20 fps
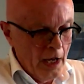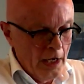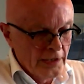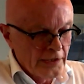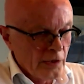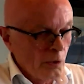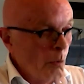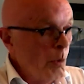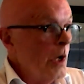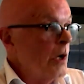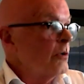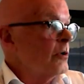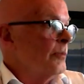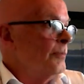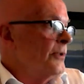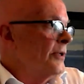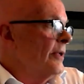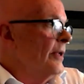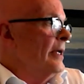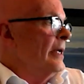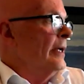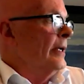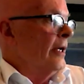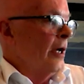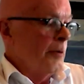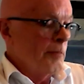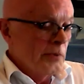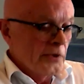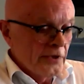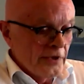So welcome to the
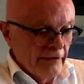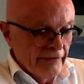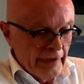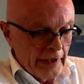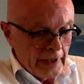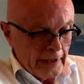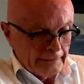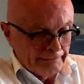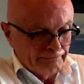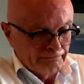Indo-Pacific.